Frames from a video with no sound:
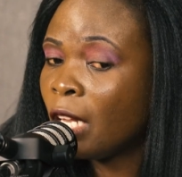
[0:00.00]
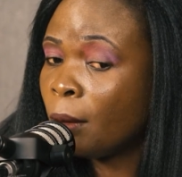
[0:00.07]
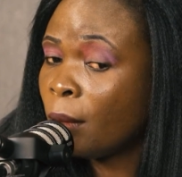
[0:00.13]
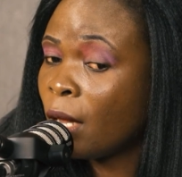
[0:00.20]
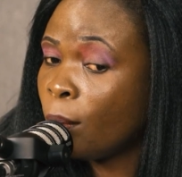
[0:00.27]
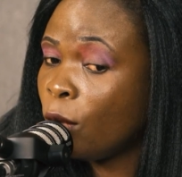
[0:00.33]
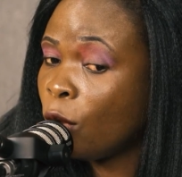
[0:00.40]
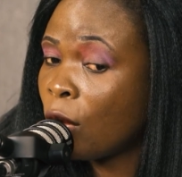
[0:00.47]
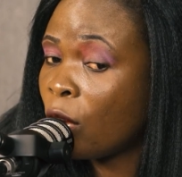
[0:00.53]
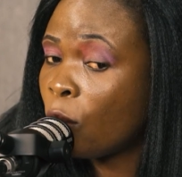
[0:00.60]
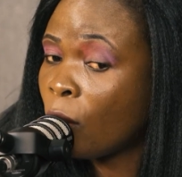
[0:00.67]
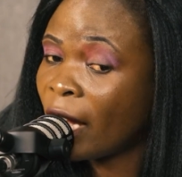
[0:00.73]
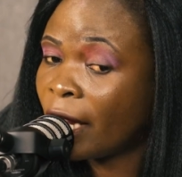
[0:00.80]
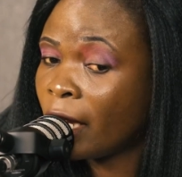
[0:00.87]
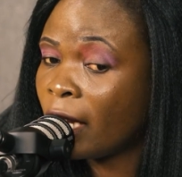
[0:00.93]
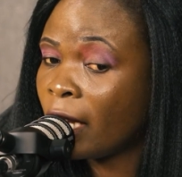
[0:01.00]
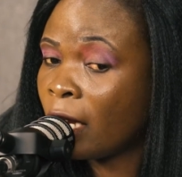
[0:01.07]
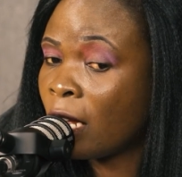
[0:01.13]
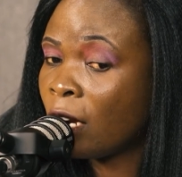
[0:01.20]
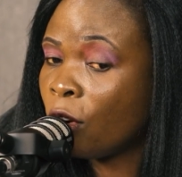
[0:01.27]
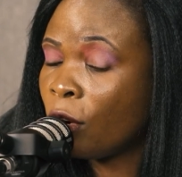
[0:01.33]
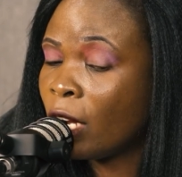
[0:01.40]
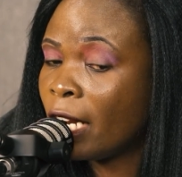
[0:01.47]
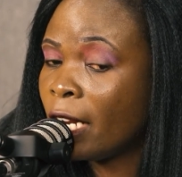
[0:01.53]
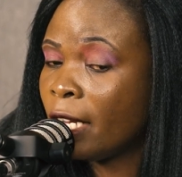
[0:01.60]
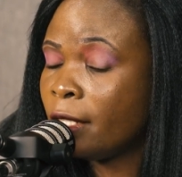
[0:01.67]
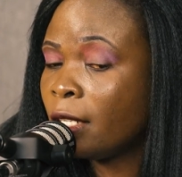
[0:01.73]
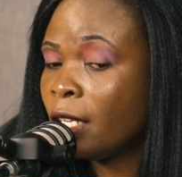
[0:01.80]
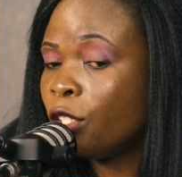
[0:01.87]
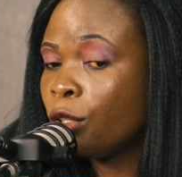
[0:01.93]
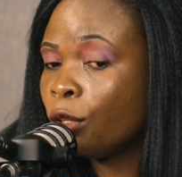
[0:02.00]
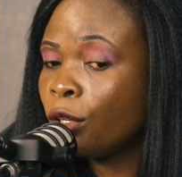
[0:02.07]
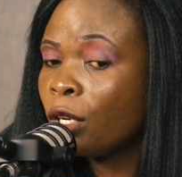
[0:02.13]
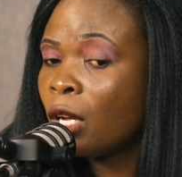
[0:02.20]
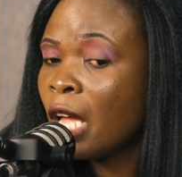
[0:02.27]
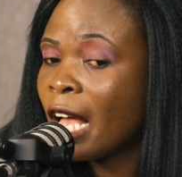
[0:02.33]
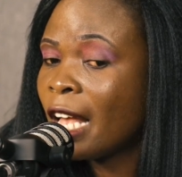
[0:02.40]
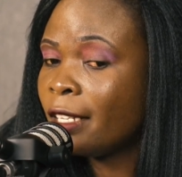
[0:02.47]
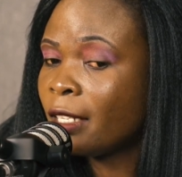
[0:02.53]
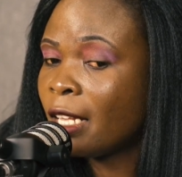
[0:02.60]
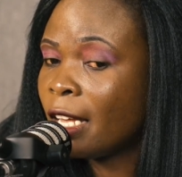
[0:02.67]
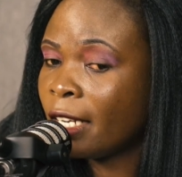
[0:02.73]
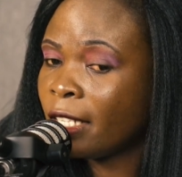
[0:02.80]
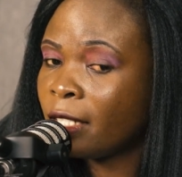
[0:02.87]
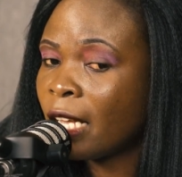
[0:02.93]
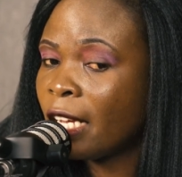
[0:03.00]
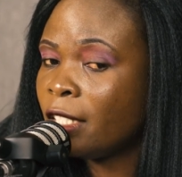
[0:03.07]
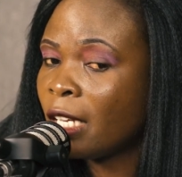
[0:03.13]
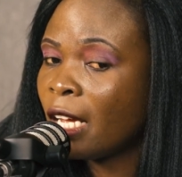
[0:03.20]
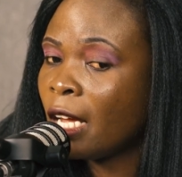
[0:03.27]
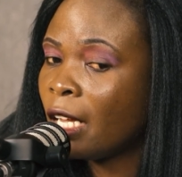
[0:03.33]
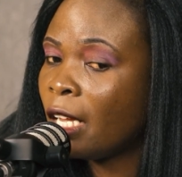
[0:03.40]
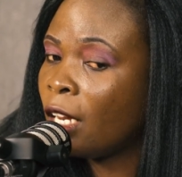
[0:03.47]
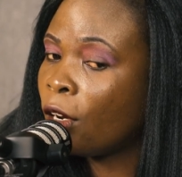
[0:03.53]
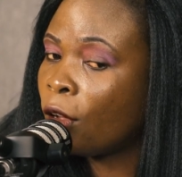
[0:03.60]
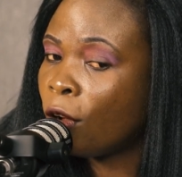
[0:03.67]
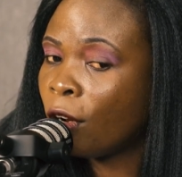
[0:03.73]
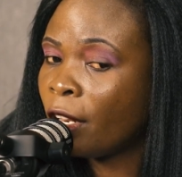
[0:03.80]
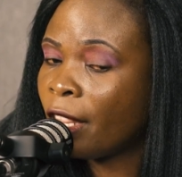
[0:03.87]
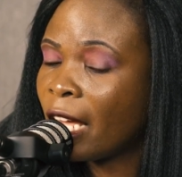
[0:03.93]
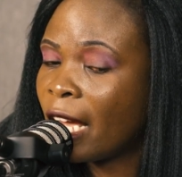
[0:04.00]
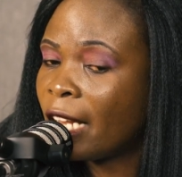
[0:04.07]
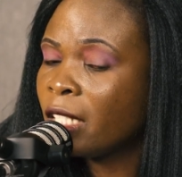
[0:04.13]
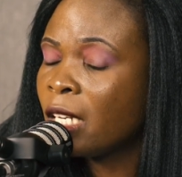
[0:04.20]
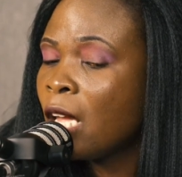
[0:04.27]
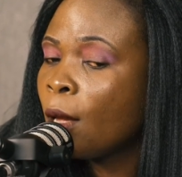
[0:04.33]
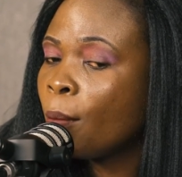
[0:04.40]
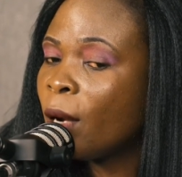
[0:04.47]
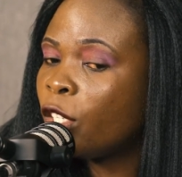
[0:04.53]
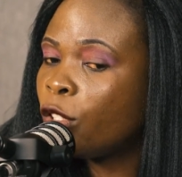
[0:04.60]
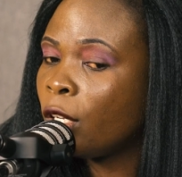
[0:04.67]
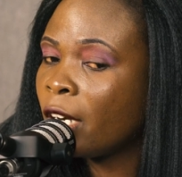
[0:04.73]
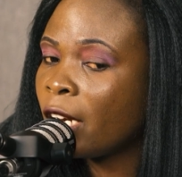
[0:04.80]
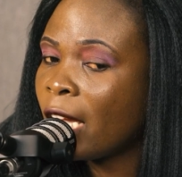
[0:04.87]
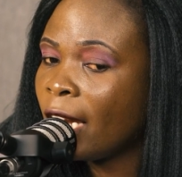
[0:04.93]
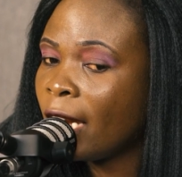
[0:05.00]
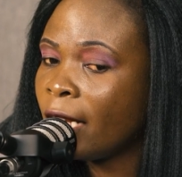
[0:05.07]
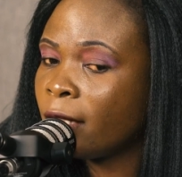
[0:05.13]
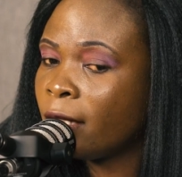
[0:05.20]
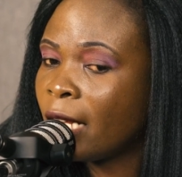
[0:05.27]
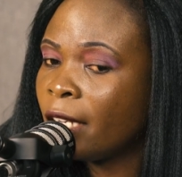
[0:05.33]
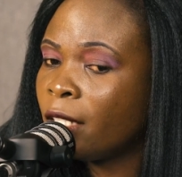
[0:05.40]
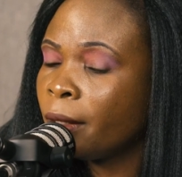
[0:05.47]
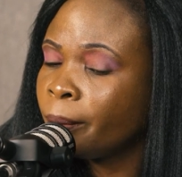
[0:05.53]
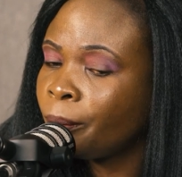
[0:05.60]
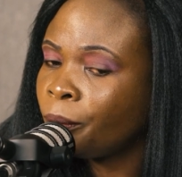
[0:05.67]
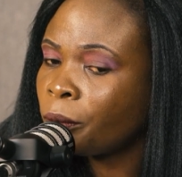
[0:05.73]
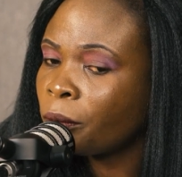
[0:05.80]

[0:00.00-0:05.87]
and maybe you are working in an organization as a researcher and all that, but you realize that